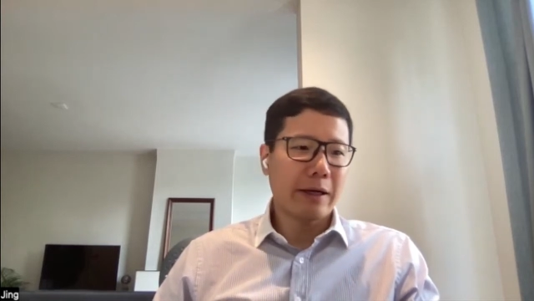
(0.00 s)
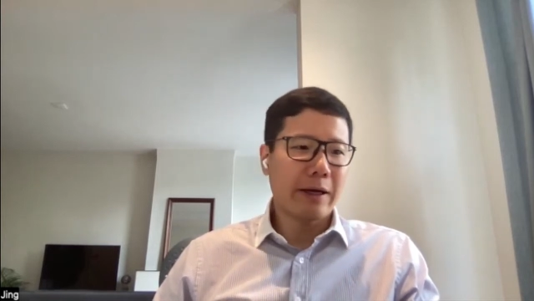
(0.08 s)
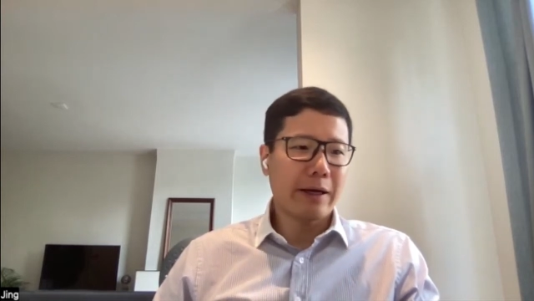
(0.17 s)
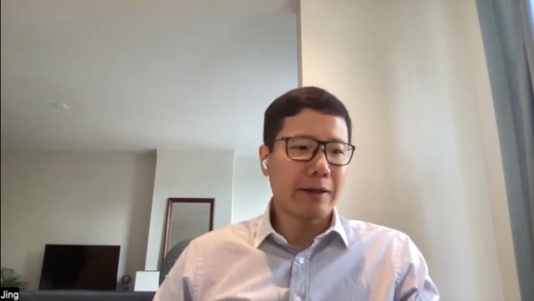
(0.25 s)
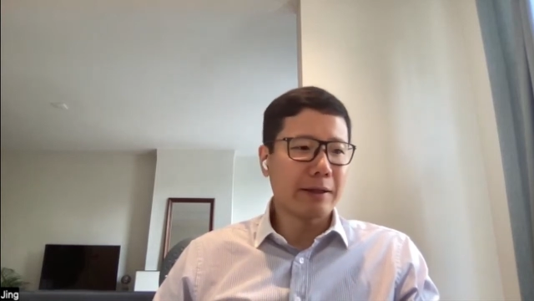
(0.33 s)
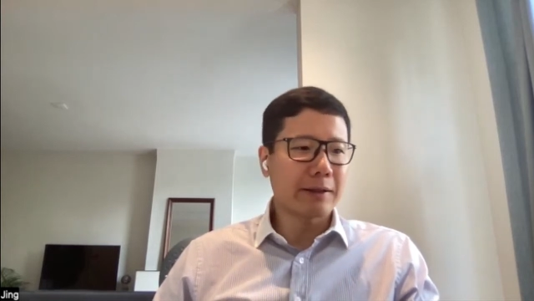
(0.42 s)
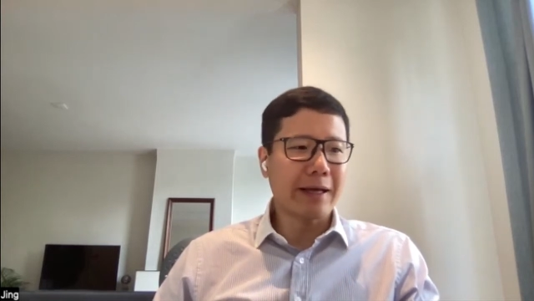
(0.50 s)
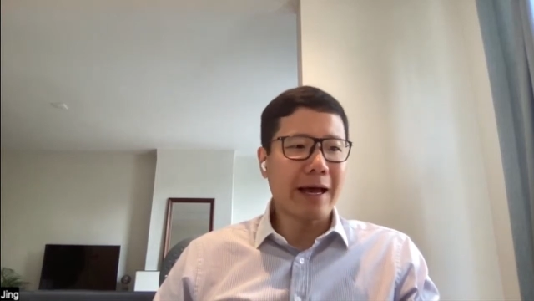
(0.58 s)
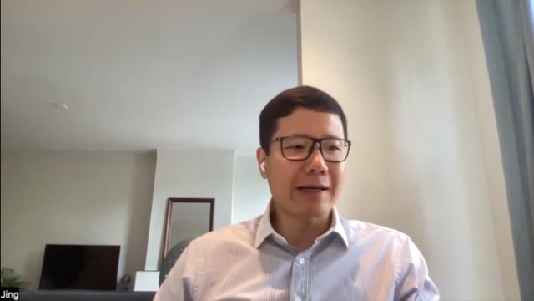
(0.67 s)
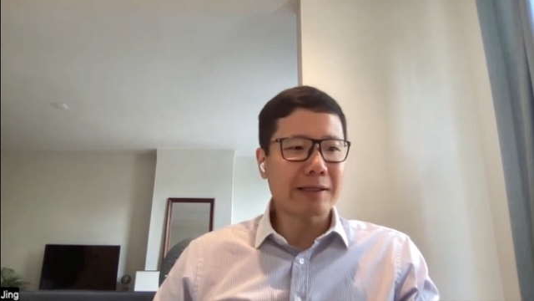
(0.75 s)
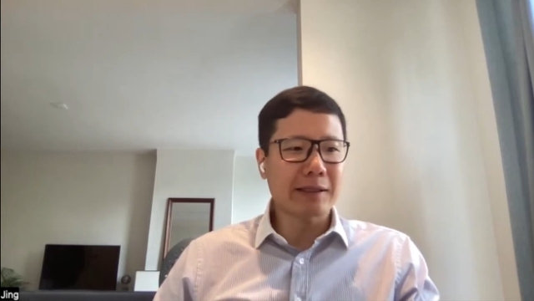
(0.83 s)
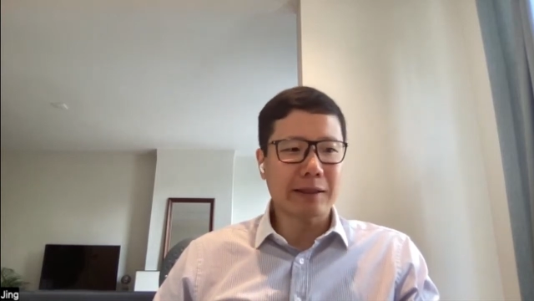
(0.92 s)
I think the
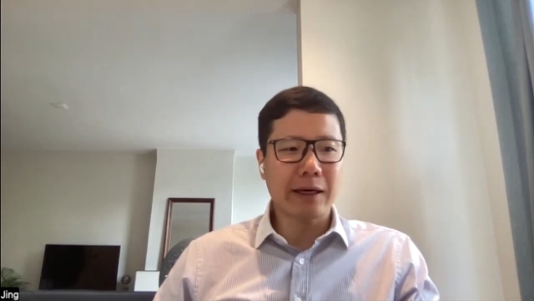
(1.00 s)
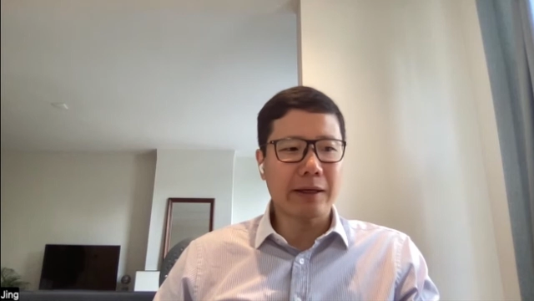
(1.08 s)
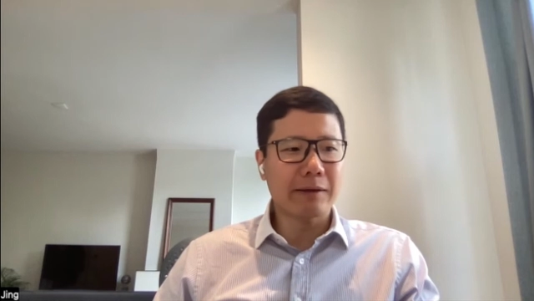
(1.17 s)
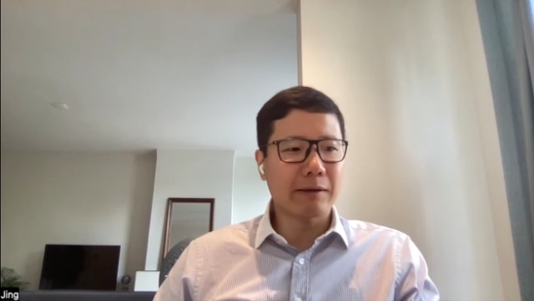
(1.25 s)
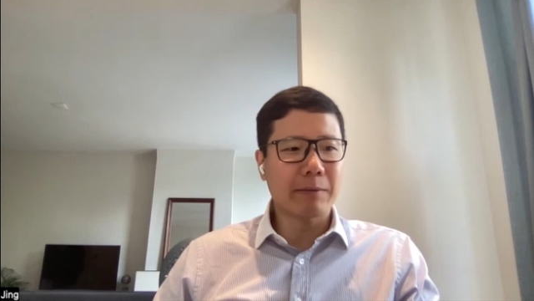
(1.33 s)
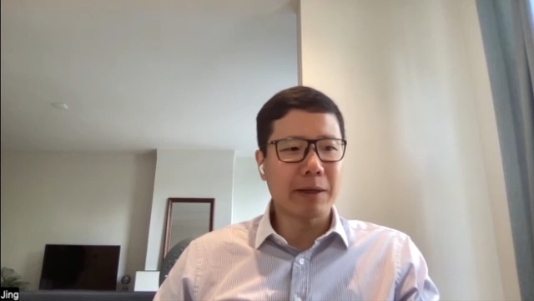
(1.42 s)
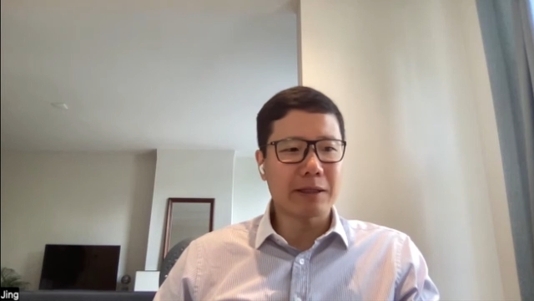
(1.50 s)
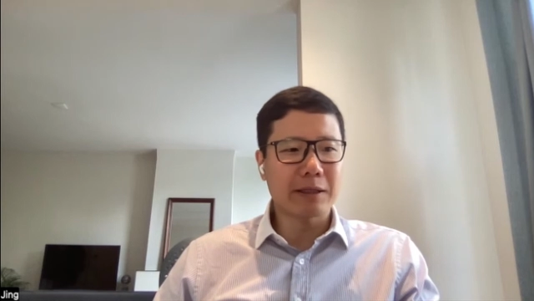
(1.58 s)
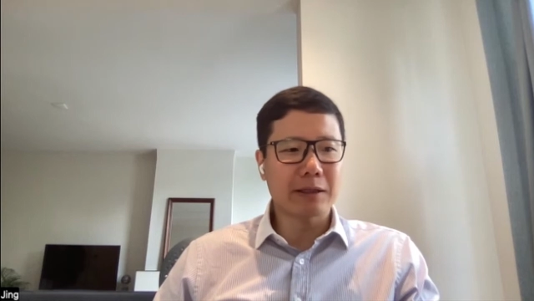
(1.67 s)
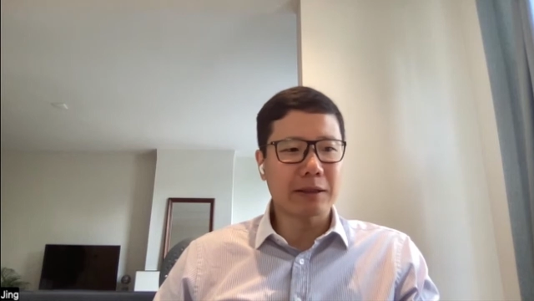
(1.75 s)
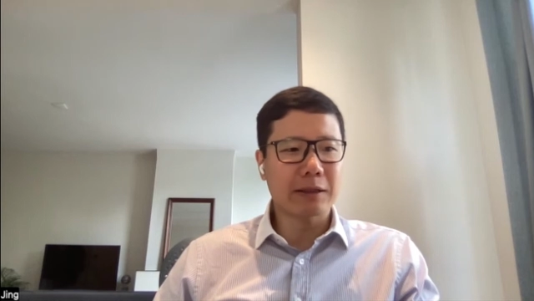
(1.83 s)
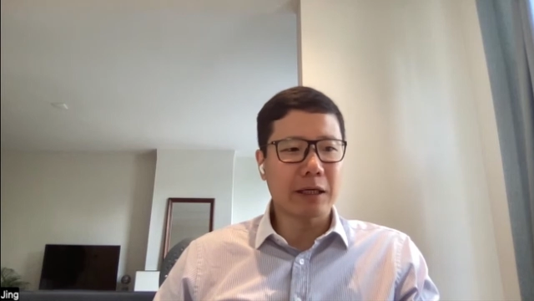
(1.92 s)
asset got
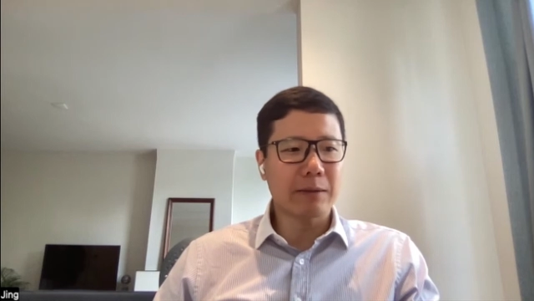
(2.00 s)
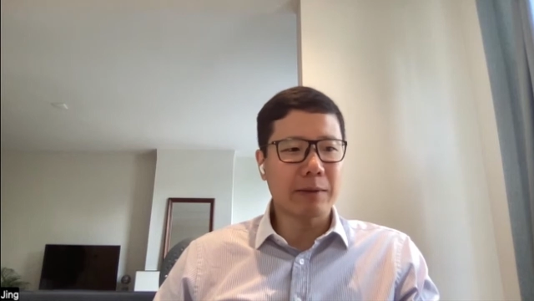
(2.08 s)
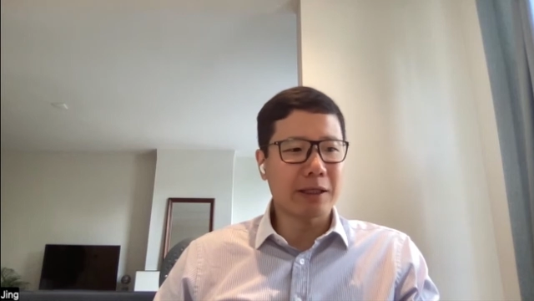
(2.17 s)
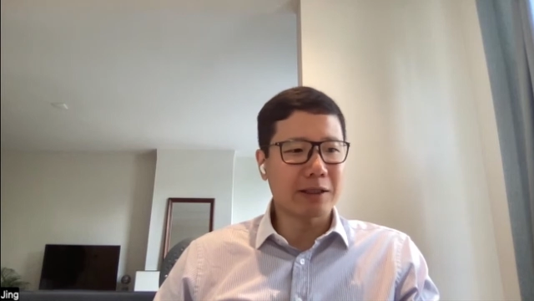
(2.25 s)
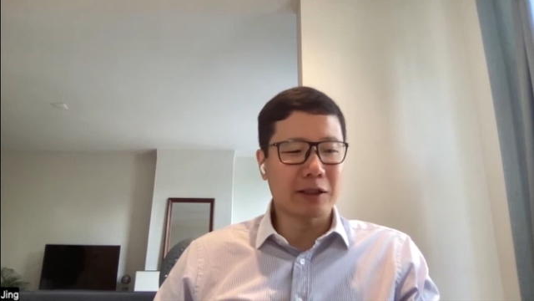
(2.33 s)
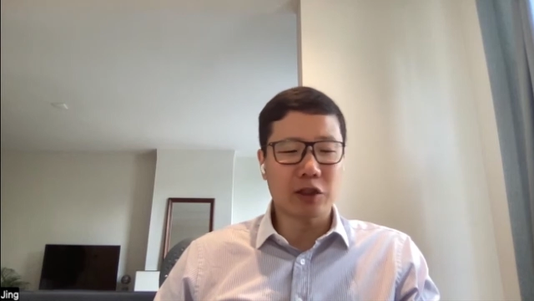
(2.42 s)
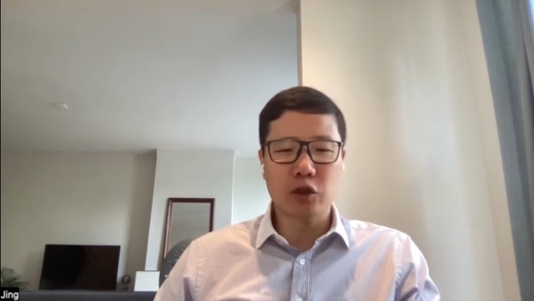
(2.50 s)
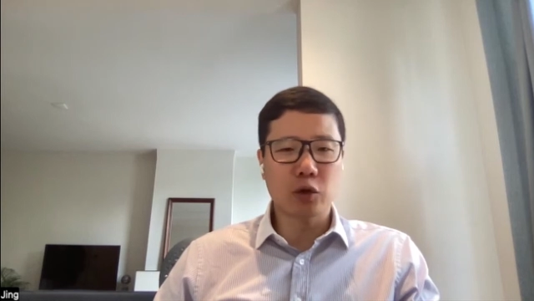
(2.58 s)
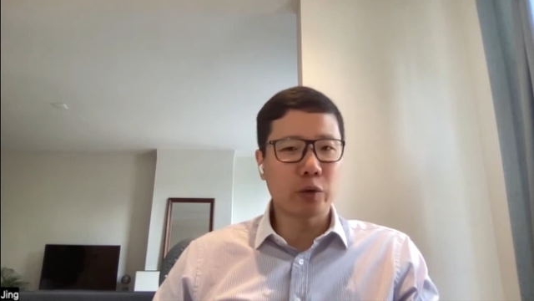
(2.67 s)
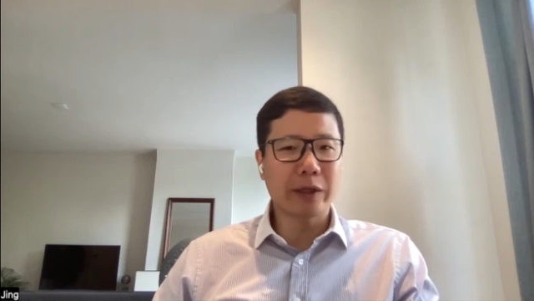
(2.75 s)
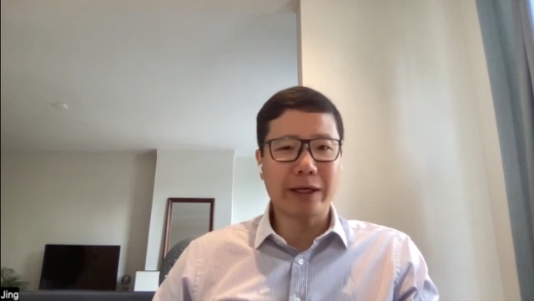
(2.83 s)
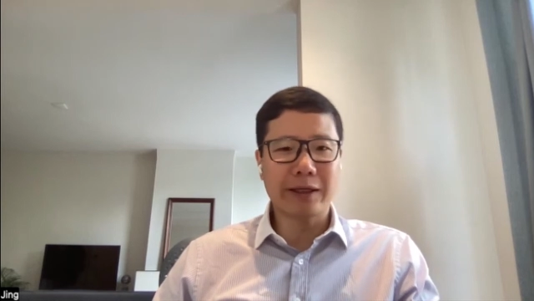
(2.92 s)
basically
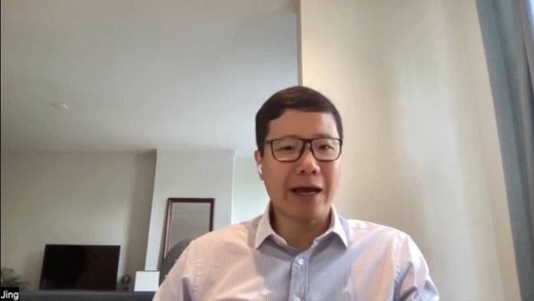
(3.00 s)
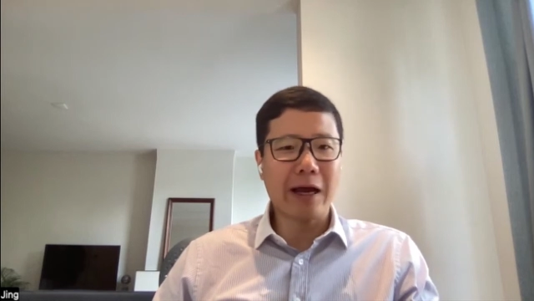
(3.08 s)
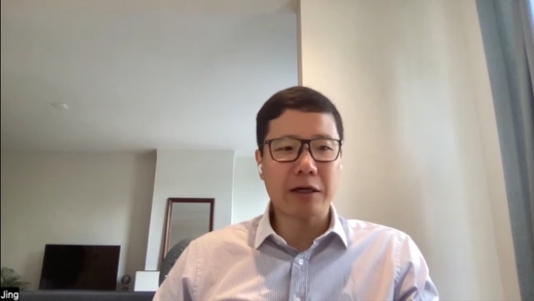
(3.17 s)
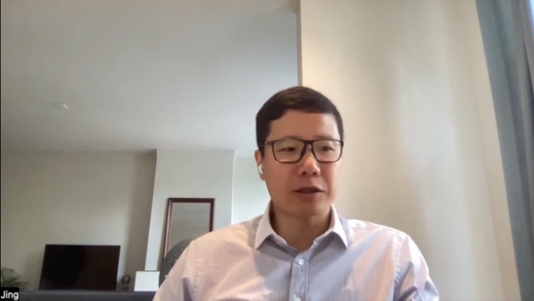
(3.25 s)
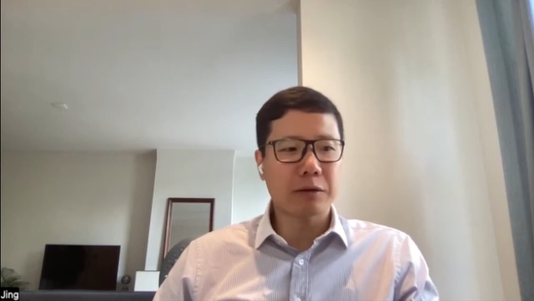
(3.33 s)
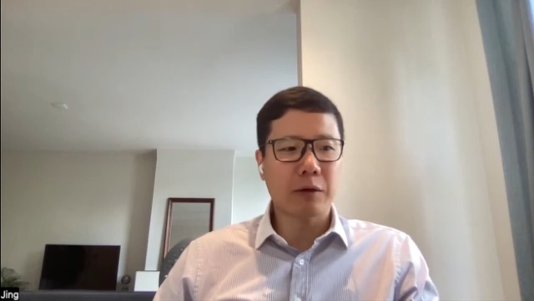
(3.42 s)
sold at cash